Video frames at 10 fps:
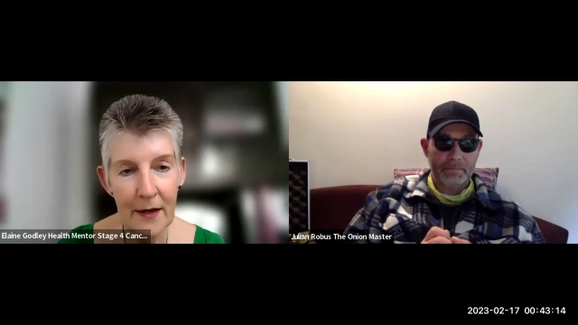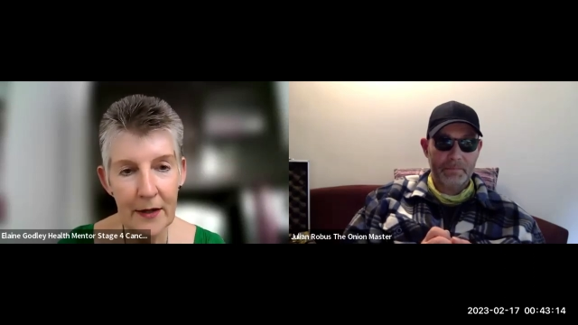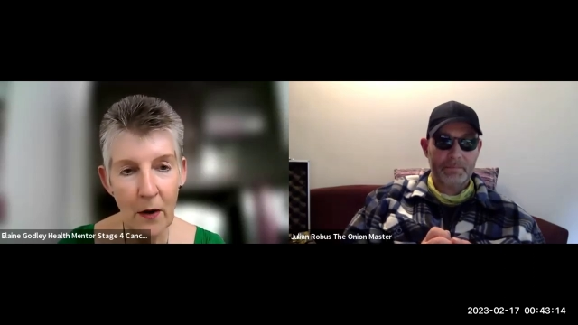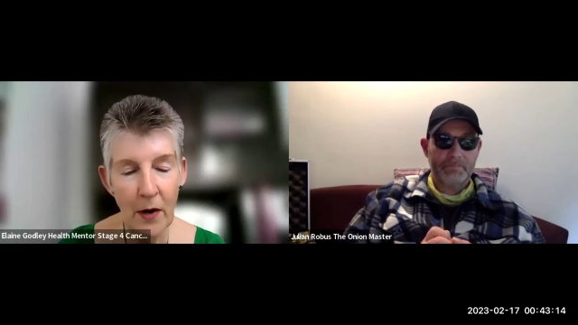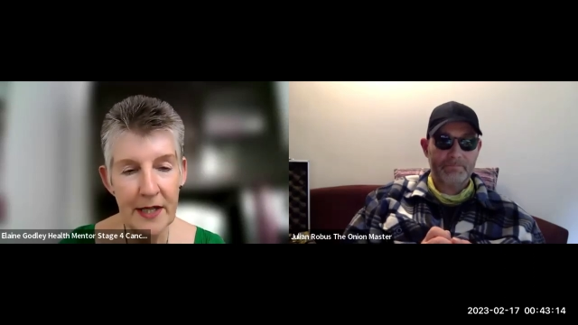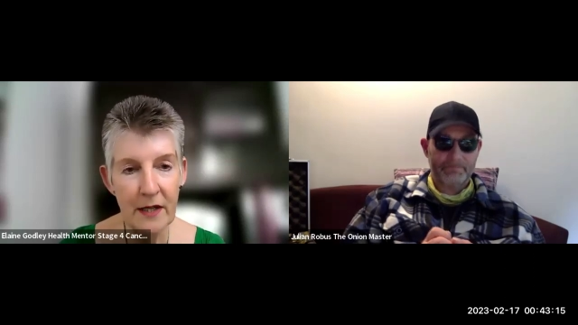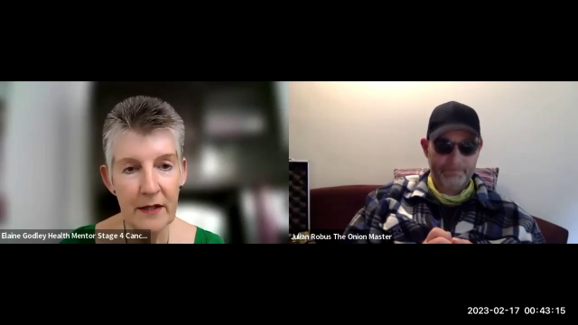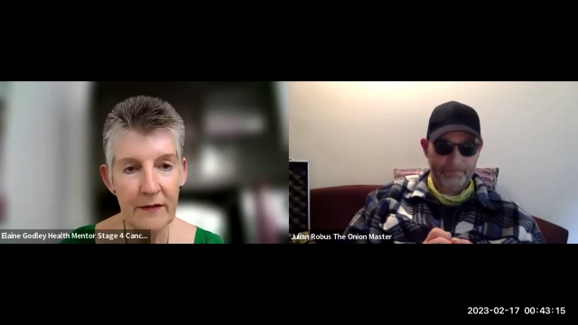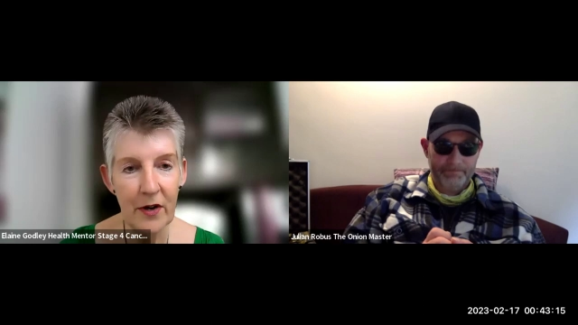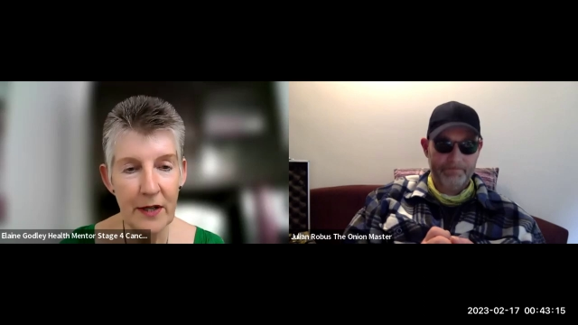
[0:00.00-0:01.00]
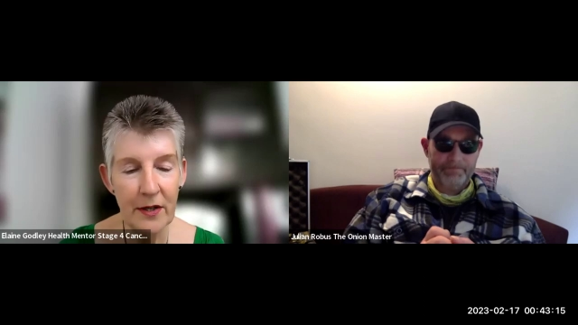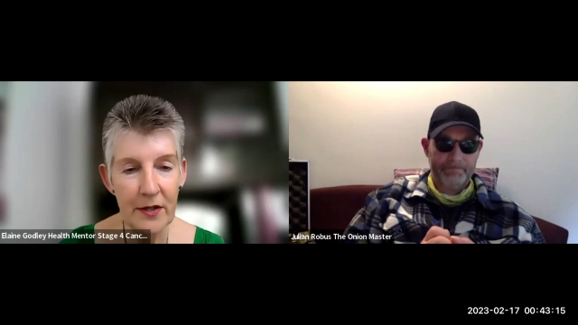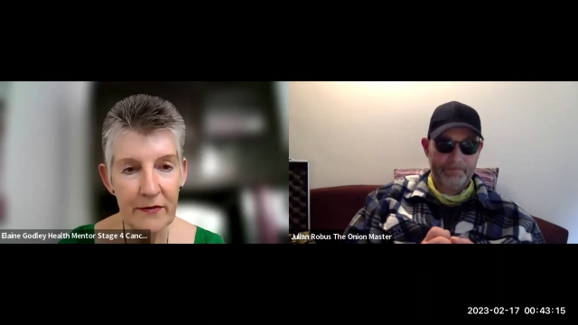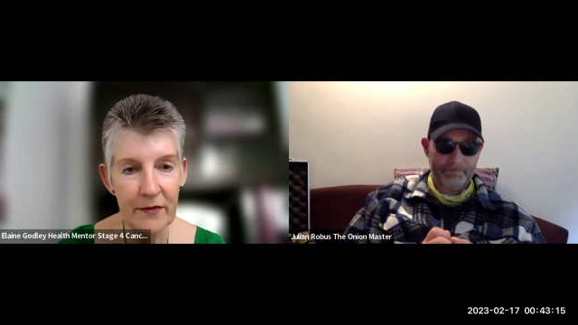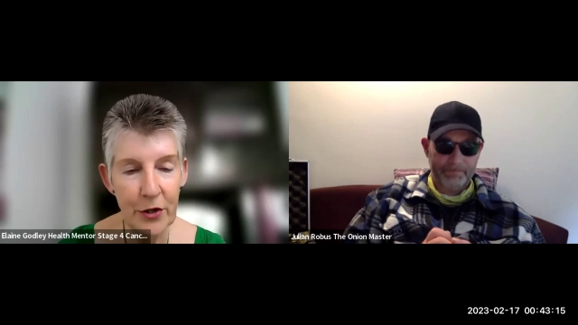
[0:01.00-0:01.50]
Speaker 1: you know, identifying the
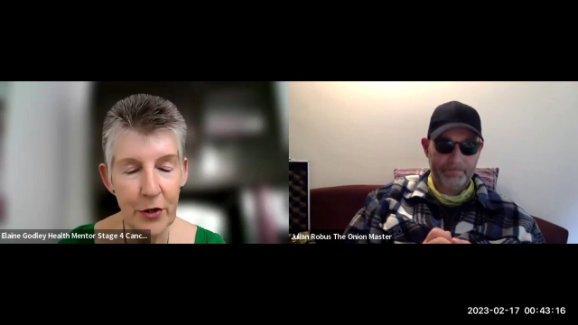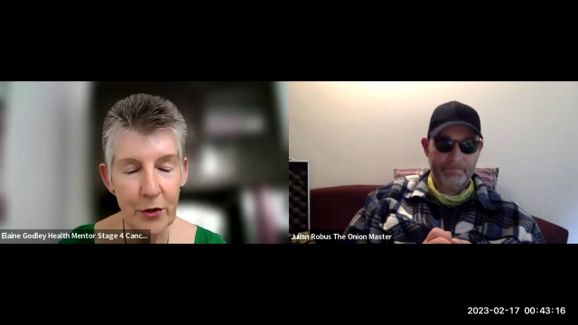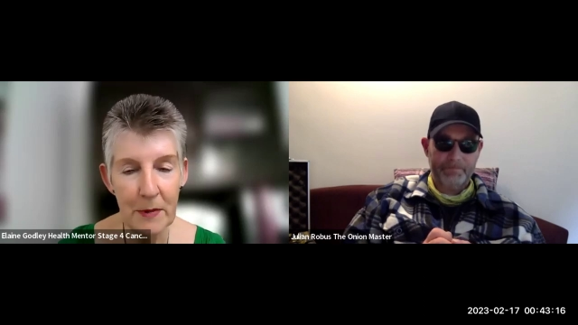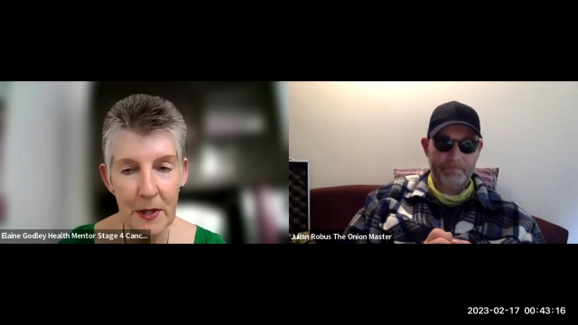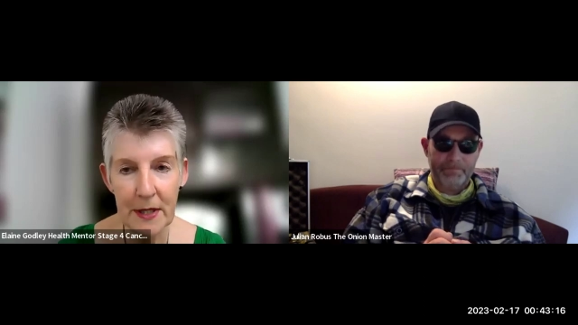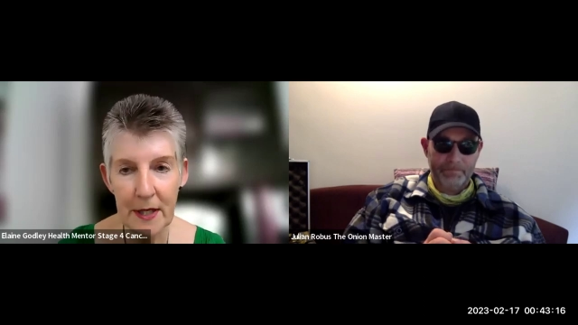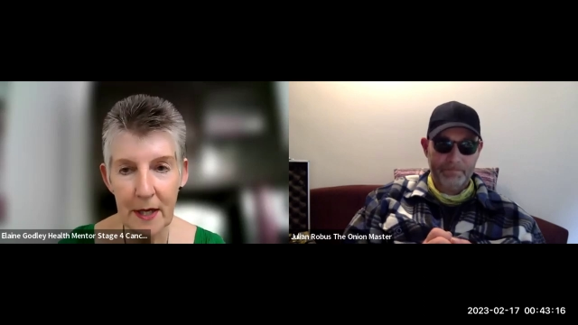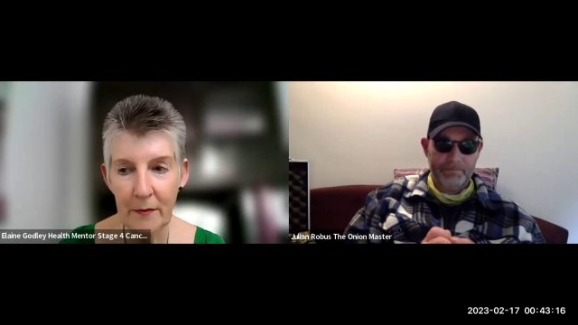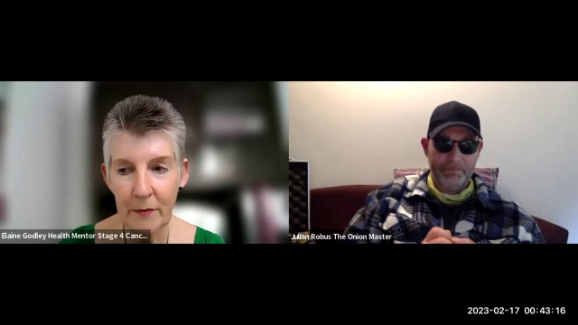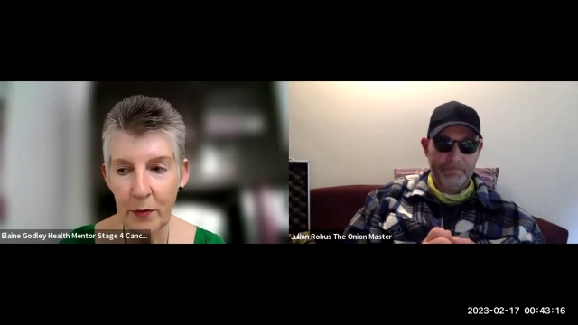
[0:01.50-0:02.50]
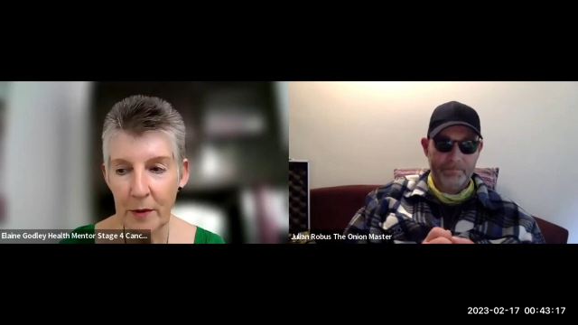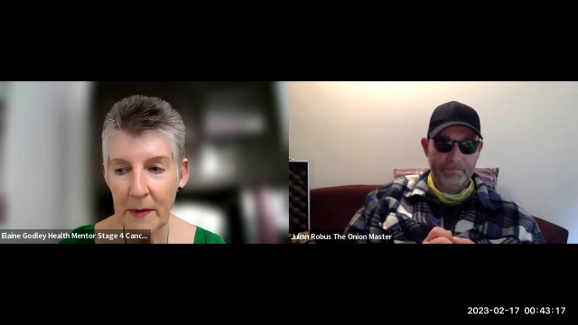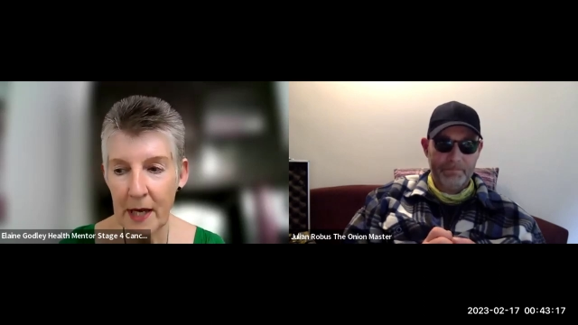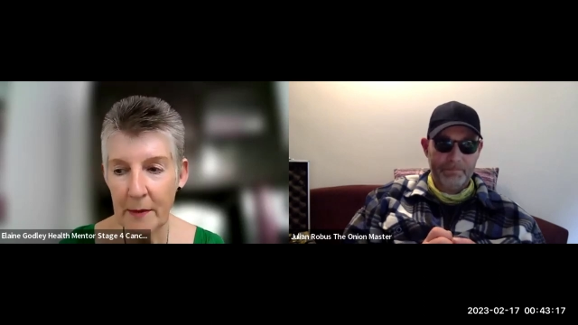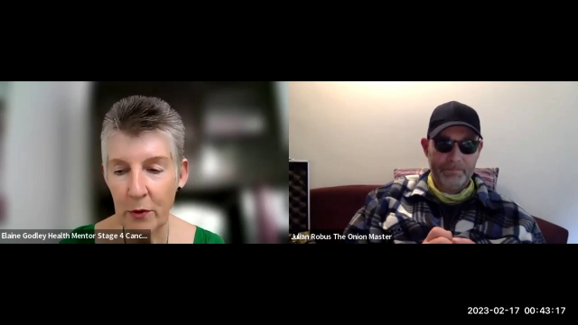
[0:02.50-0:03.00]
different humours um, with
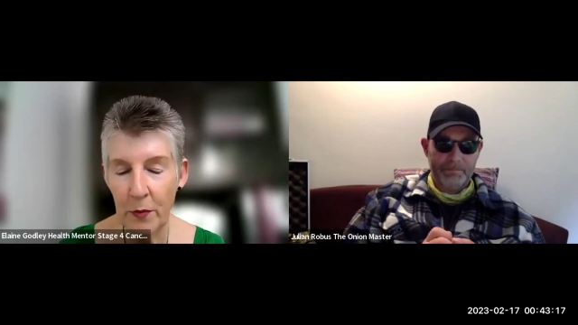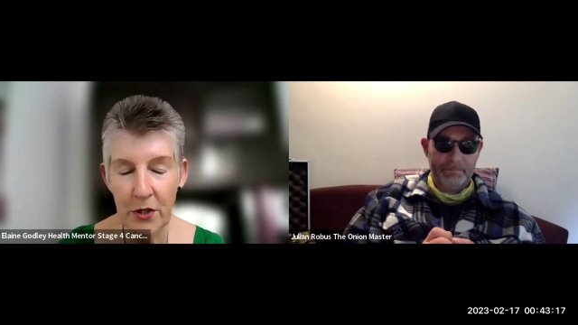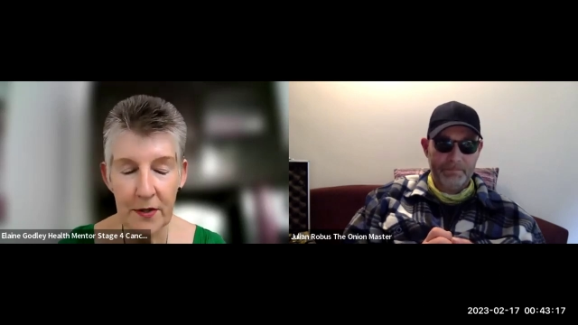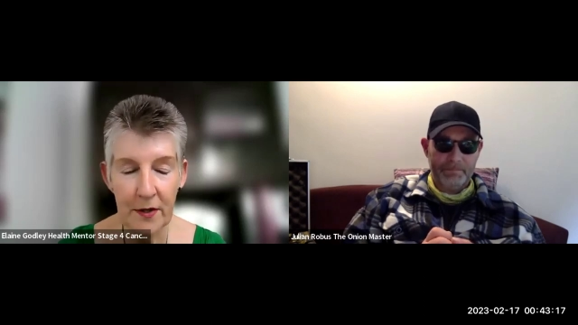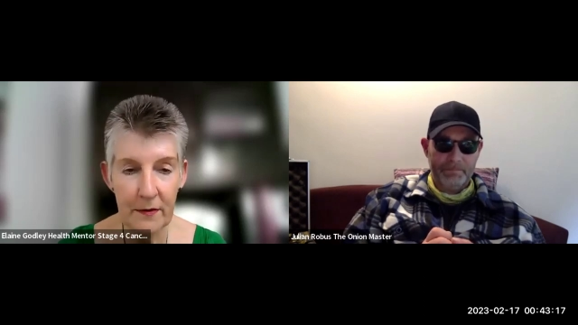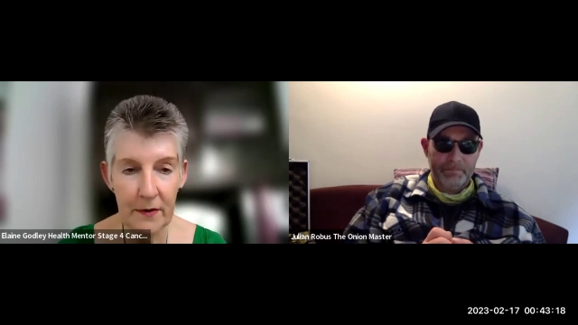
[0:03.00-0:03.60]
people, which is the,